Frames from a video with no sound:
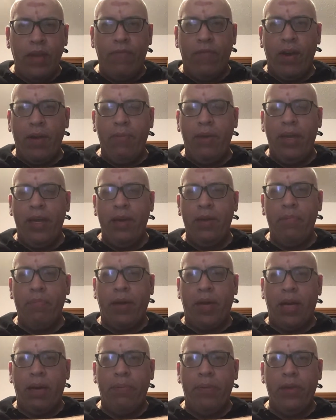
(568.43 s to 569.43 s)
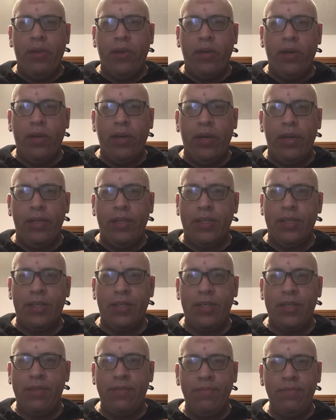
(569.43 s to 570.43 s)
if I'm getting popular,
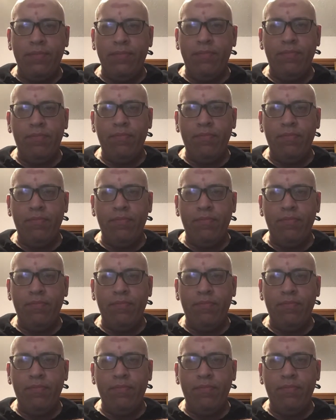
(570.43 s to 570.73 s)
it's